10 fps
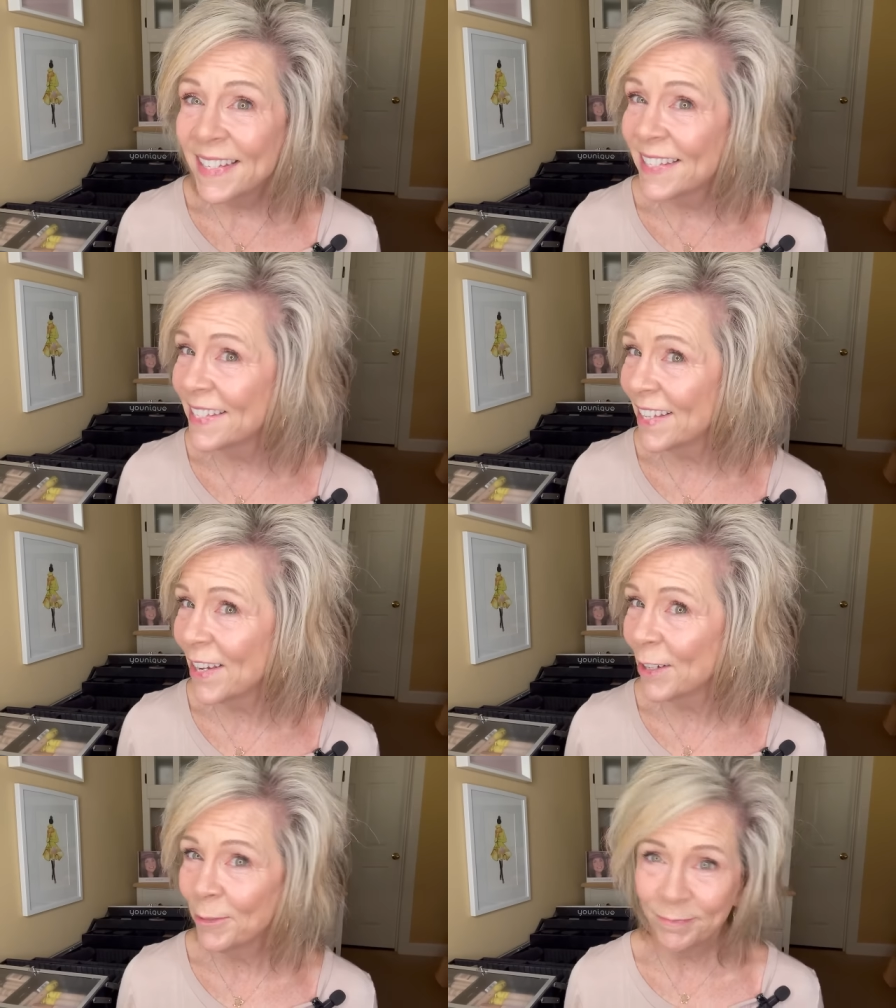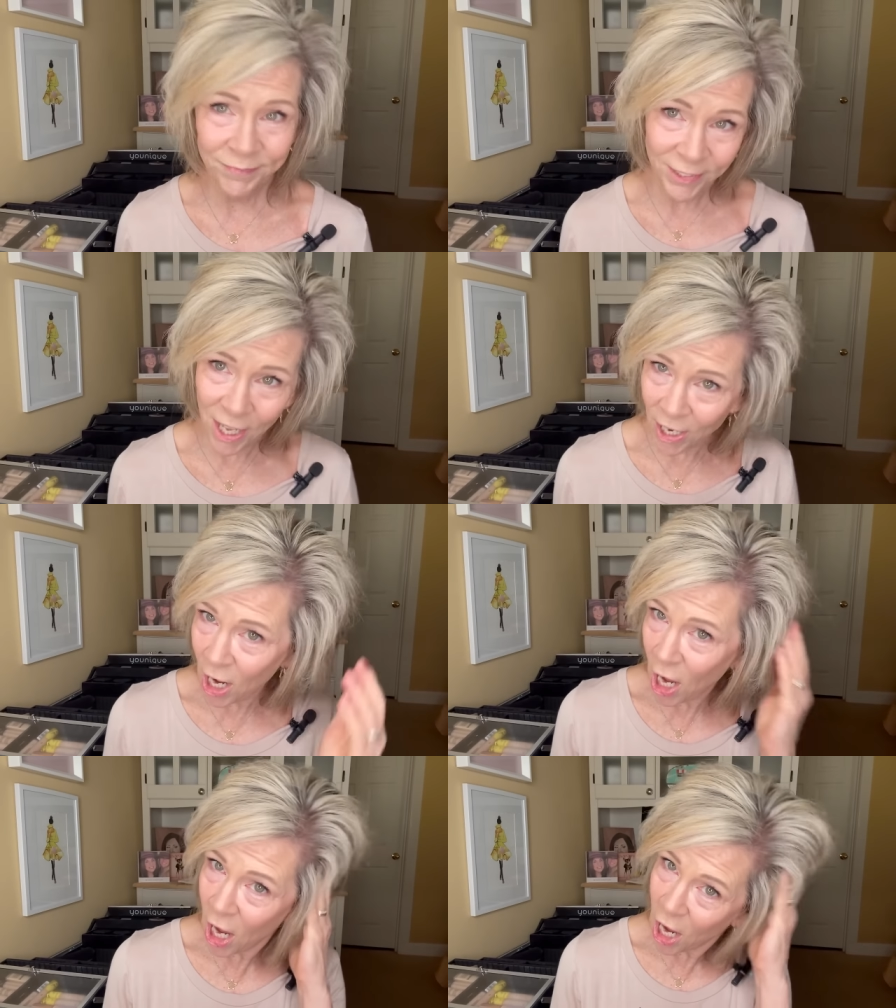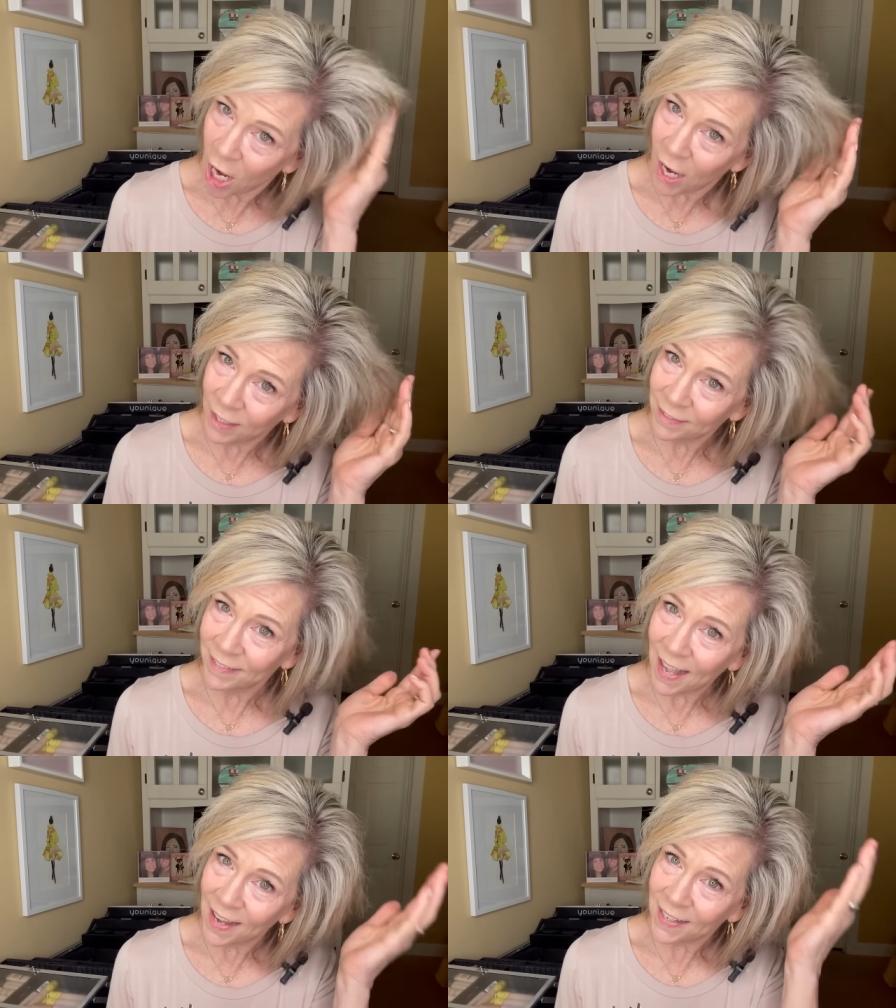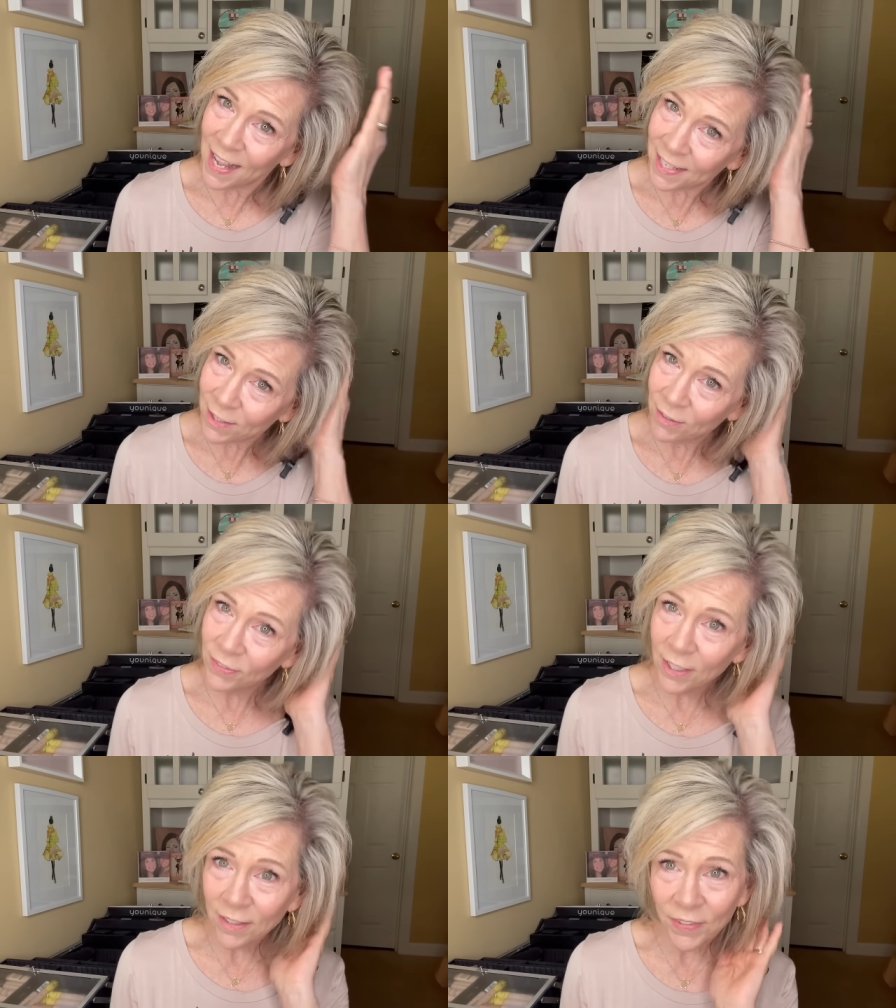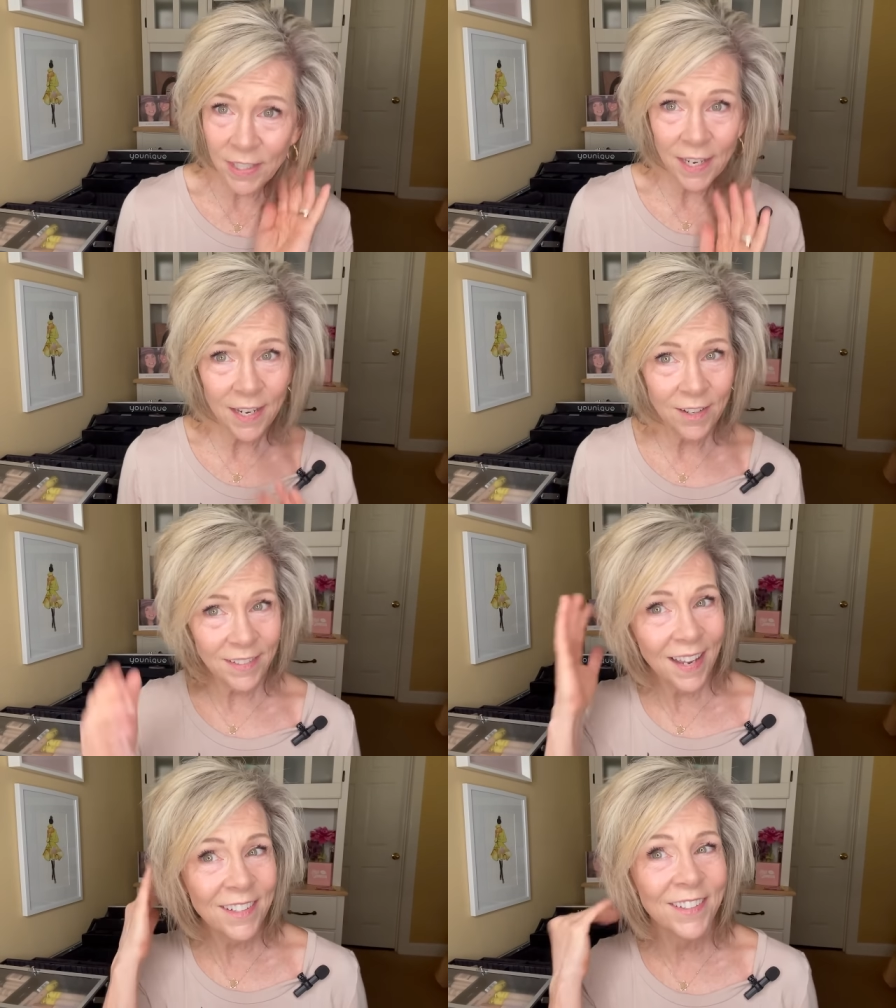So, yada! I got some fluffy hair. Yeah,